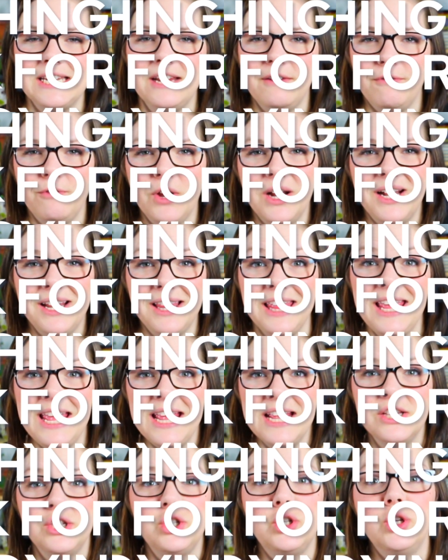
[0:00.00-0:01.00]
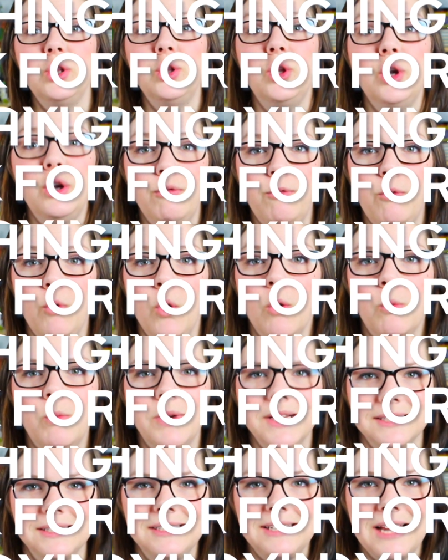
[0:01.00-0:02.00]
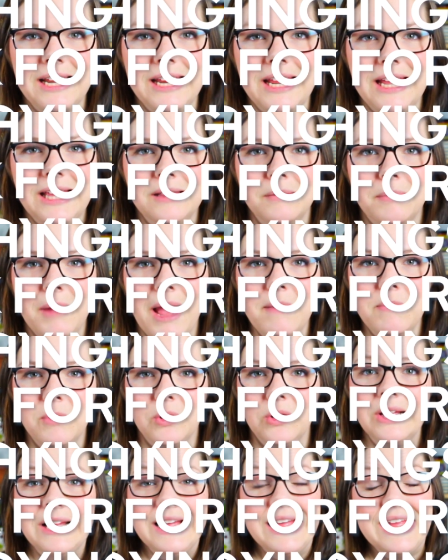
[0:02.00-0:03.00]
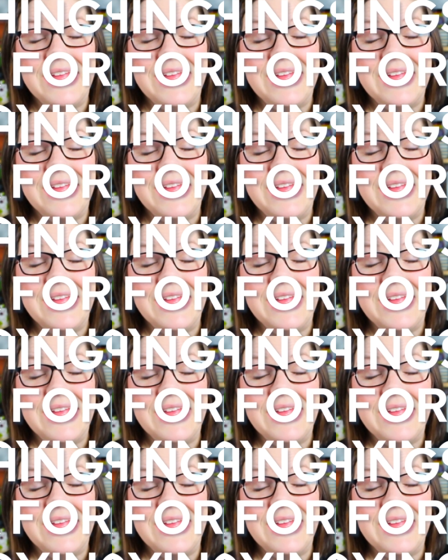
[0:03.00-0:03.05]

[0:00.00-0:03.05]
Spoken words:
different things to look for when studying the Bible.